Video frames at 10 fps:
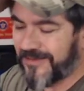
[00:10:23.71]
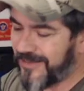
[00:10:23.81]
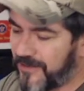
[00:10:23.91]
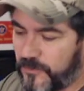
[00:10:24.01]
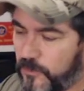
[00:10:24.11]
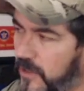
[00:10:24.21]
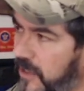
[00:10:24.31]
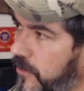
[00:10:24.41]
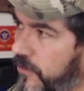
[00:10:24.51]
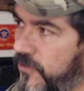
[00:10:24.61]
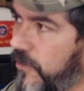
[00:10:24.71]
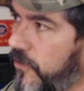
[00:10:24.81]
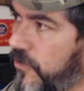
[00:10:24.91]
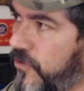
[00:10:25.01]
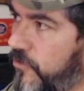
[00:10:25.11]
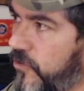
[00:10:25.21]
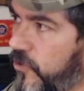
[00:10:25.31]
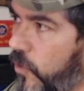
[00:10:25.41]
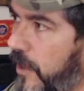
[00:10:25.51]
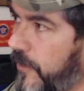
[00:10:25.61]
They didn't do a lot of coast-to-coast
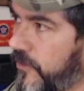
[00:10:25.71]
swaps